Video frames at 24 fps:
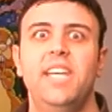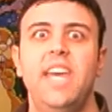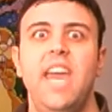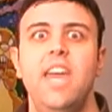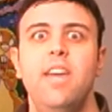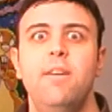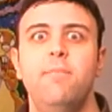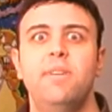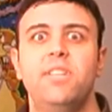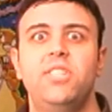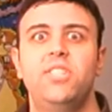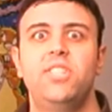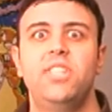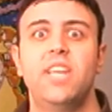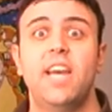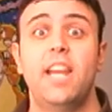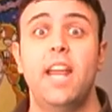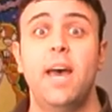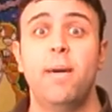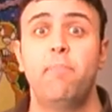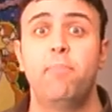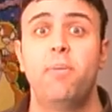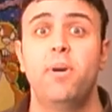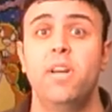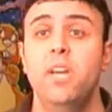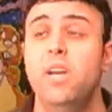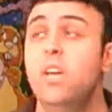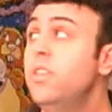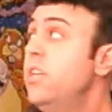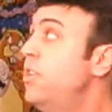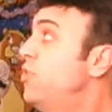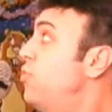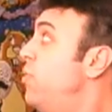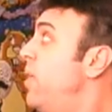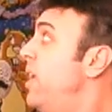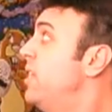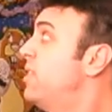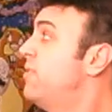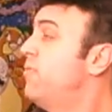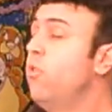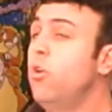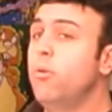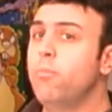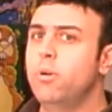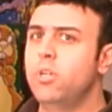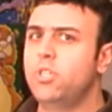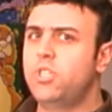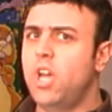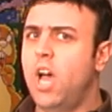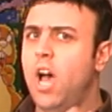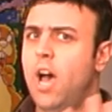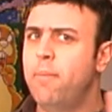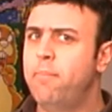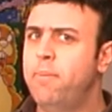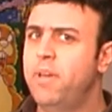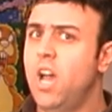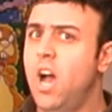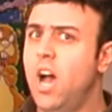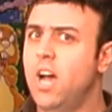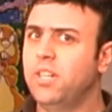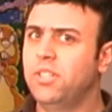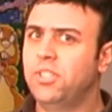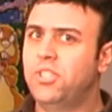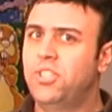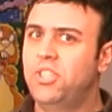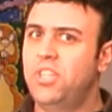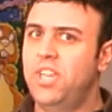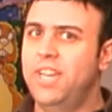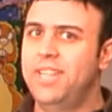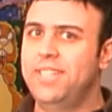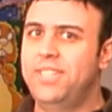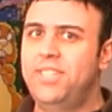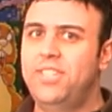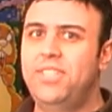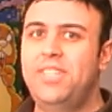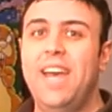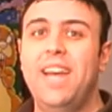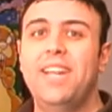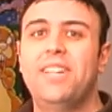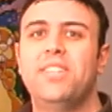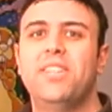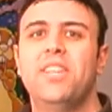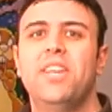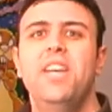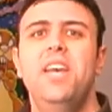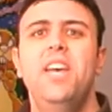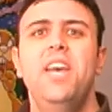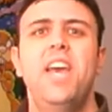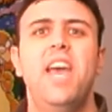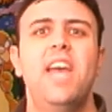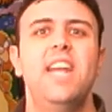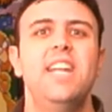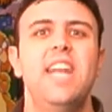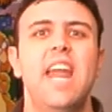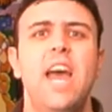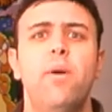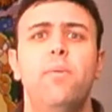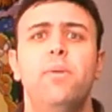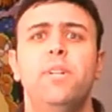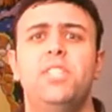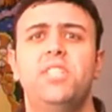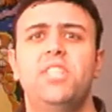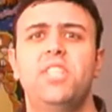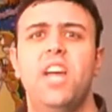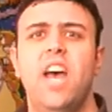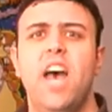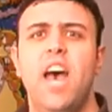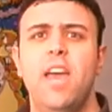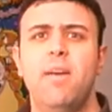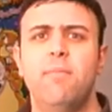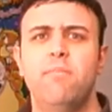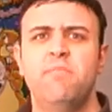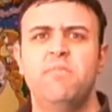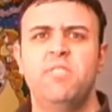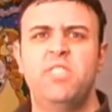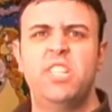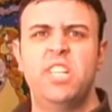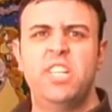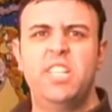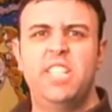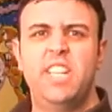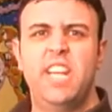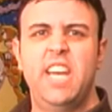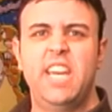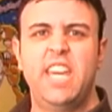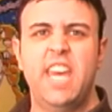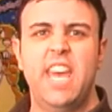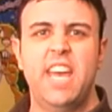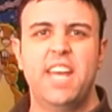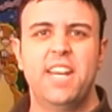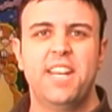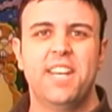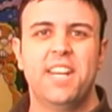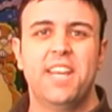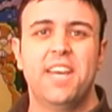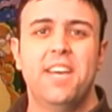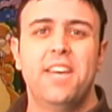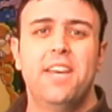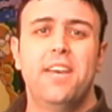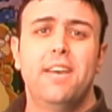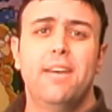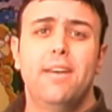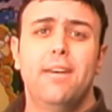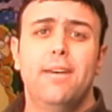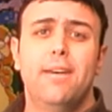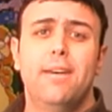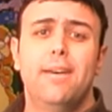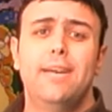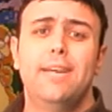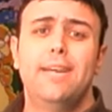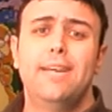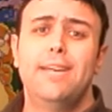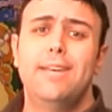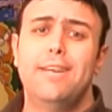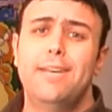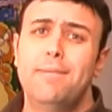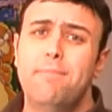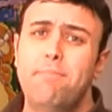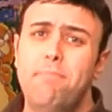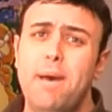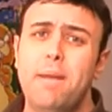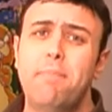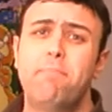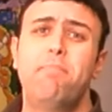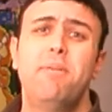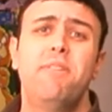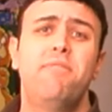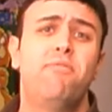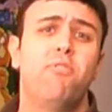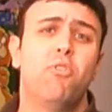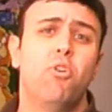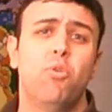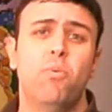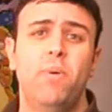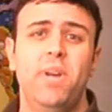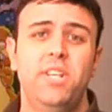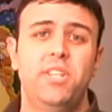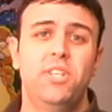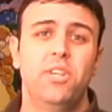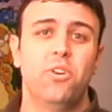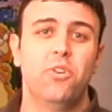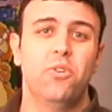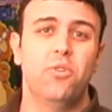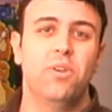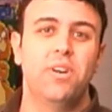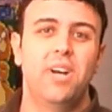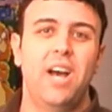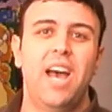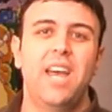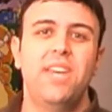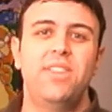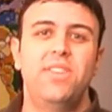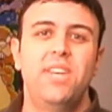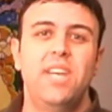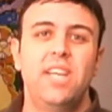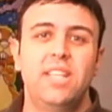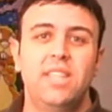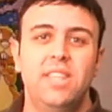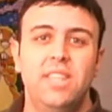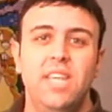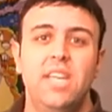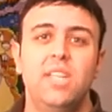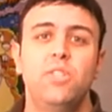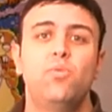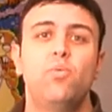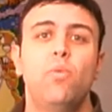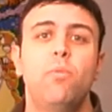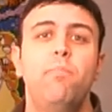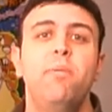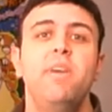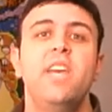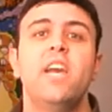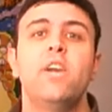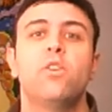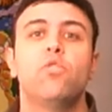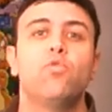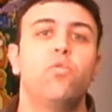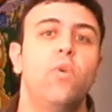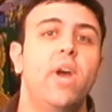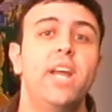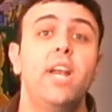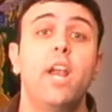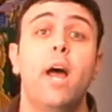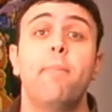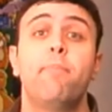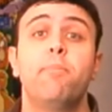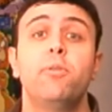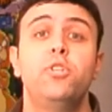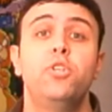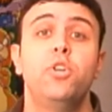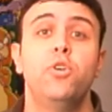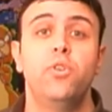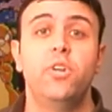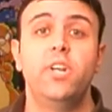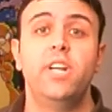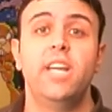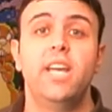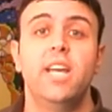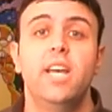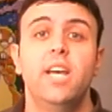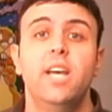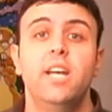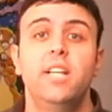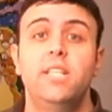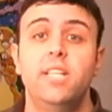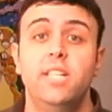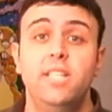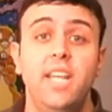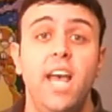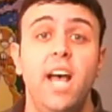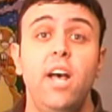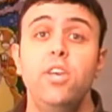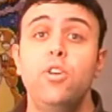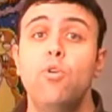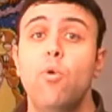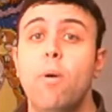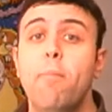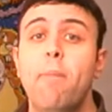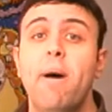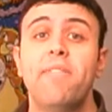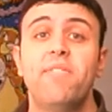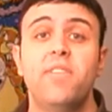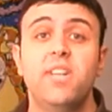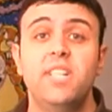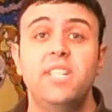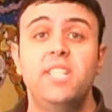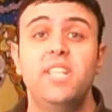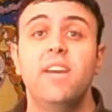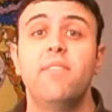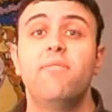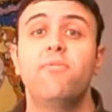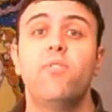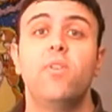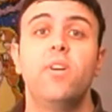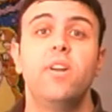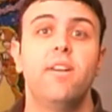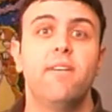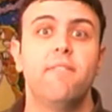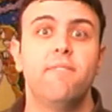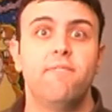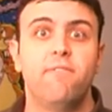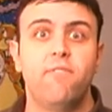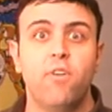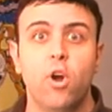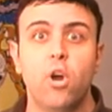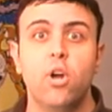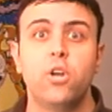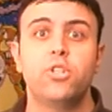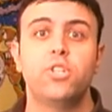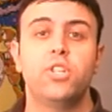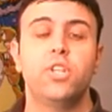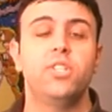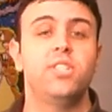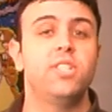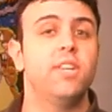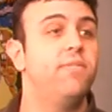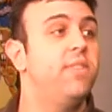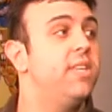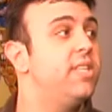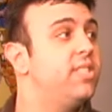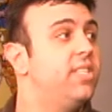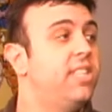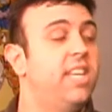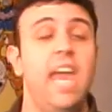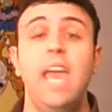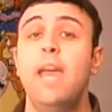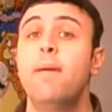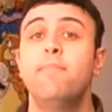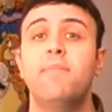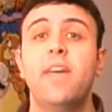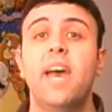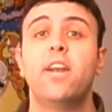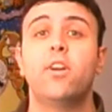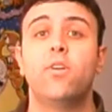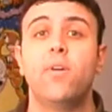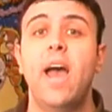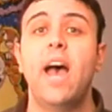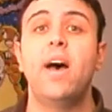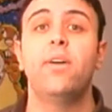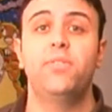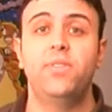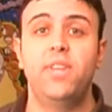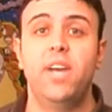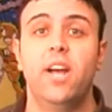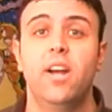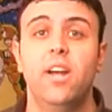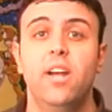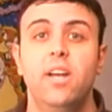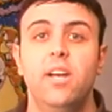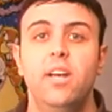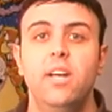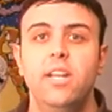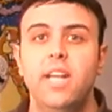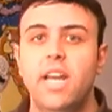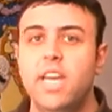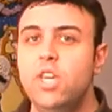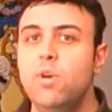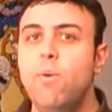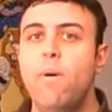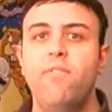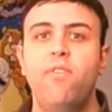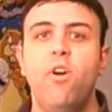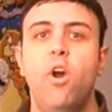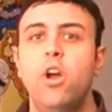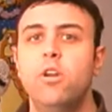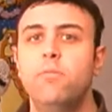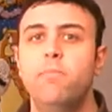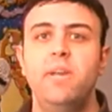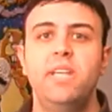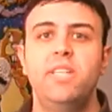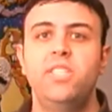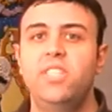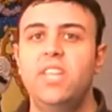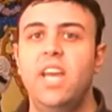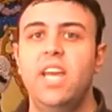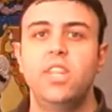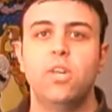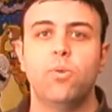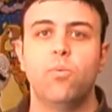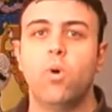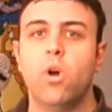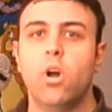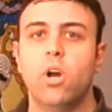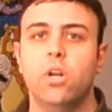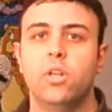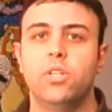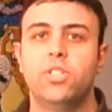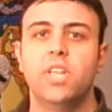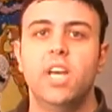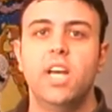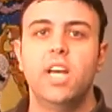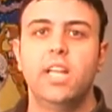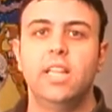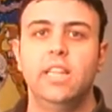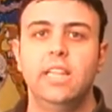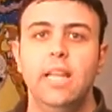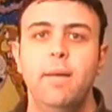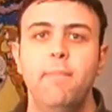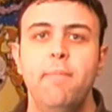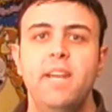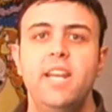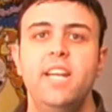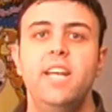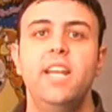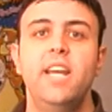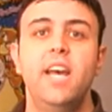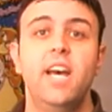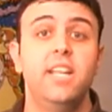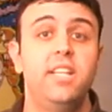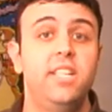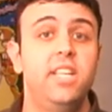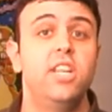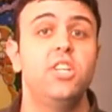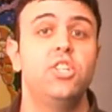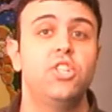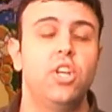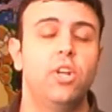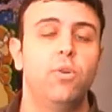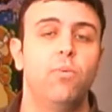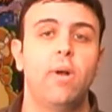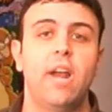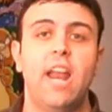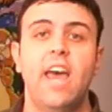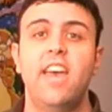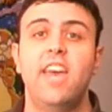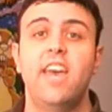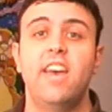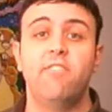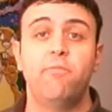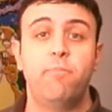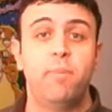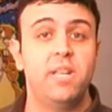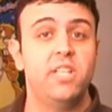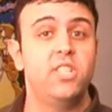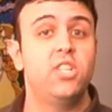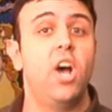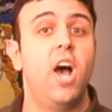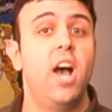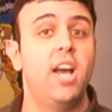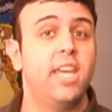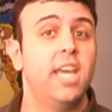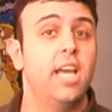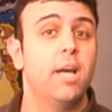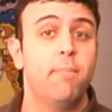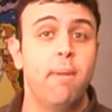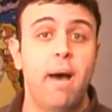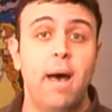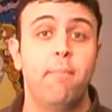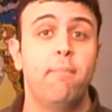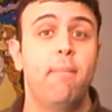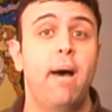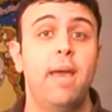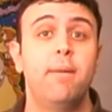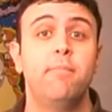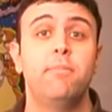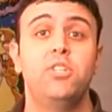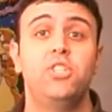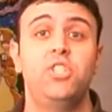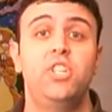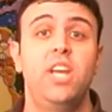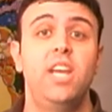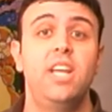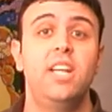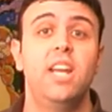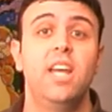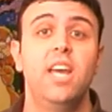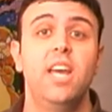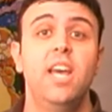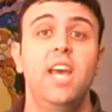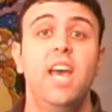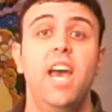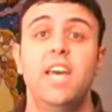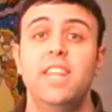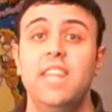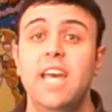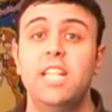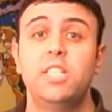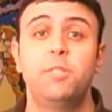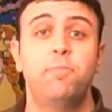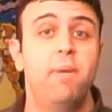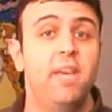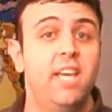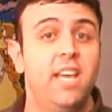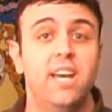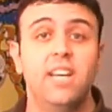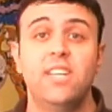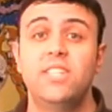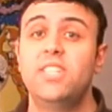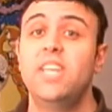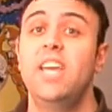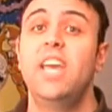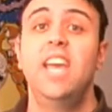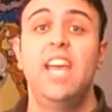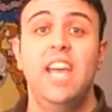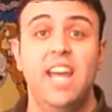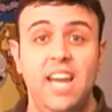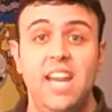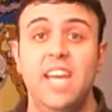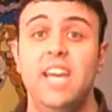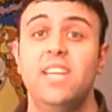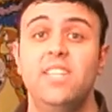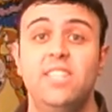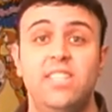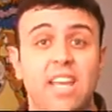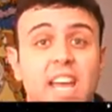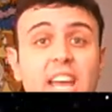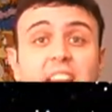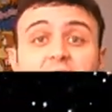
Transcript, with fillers: game is set up, the Transformers ambiance is set, and now it's time to dig in. But before we do, I think this would be a great opportunity to tell you about the different versions of this game that are out there. Now you have heard me say the words limited edition when I have been talking about my machine, and that's because it is